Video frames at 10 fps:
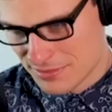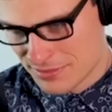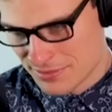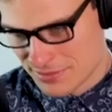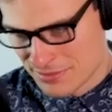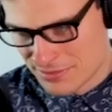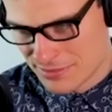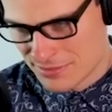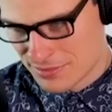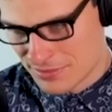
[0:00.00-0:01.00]

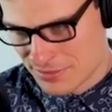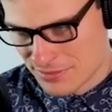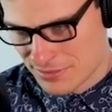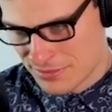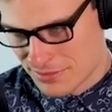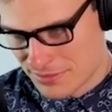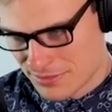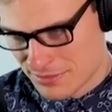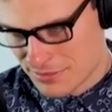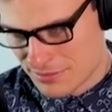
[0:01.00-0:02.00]

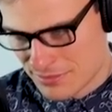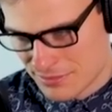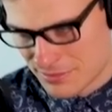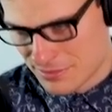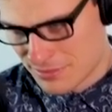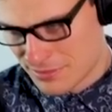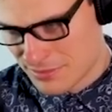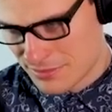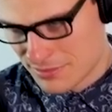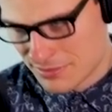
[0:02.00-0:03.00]

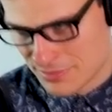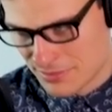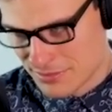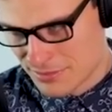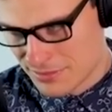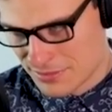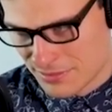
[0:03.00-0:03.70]
[no speech]